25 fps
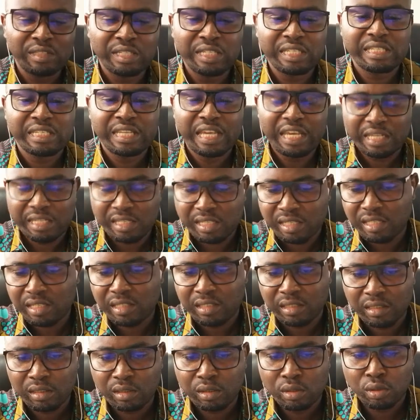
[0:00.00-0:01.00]
it
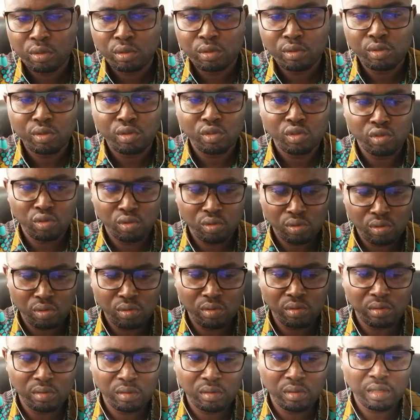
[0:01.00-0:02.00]
takes
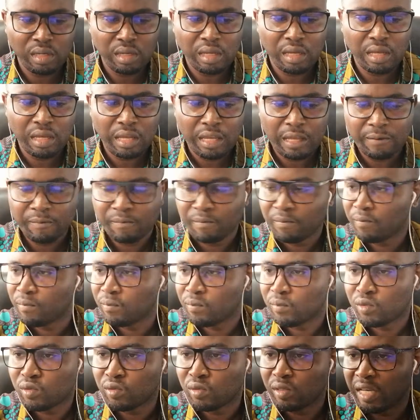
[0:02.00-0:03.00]
to
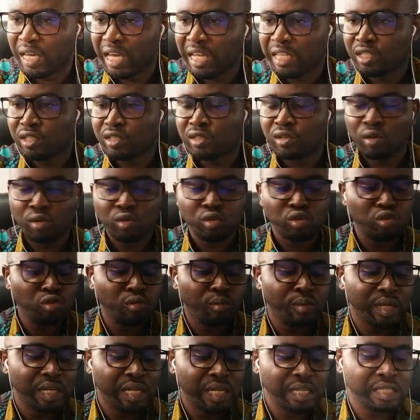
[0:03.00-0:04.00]
get your 2
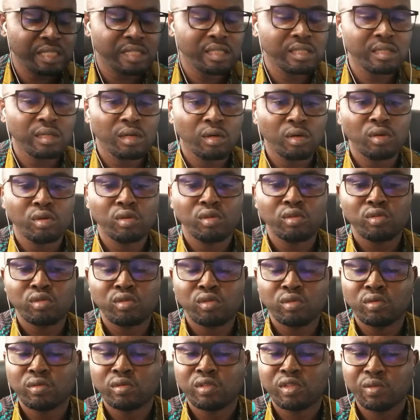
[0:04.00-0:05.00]
minutes or
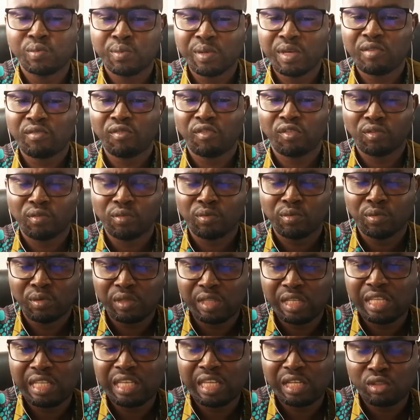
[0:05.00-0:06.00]
to speak
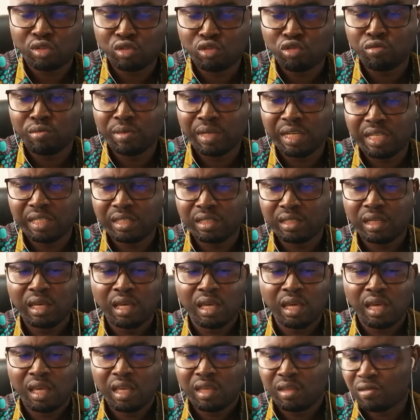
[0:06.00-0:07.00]
within the 2 minutes.
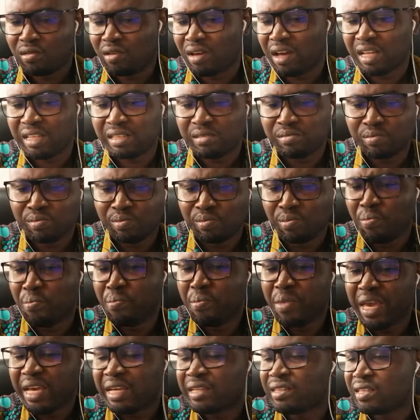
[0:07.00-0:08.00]
You can
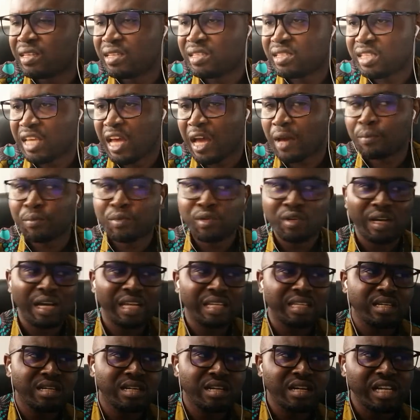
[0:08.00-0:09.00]
make things up, you
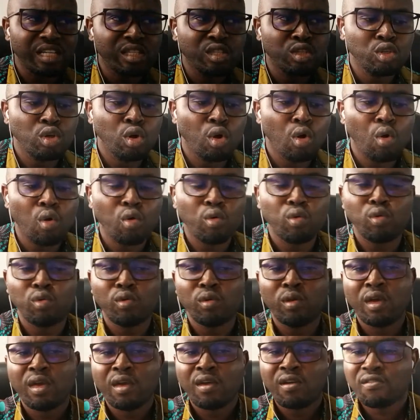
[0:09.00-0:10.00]
can create your own
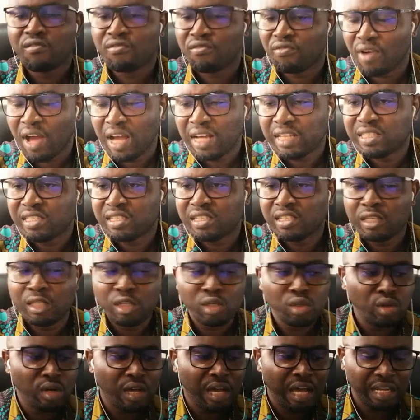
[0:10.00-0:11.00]
facts,
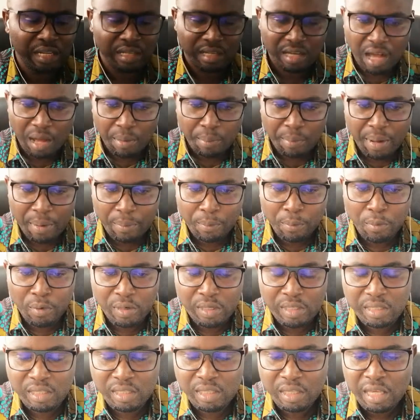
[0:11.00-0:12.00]
you can come up
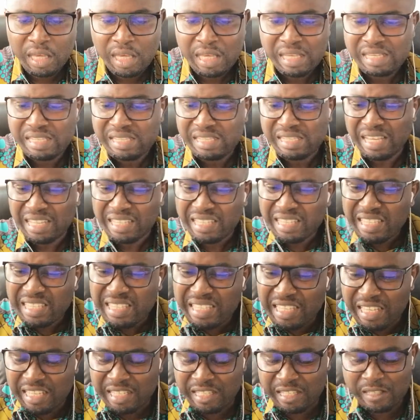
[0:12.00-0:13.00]
with certain
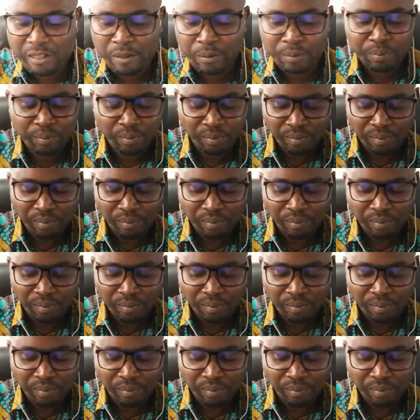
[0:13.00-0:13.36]
things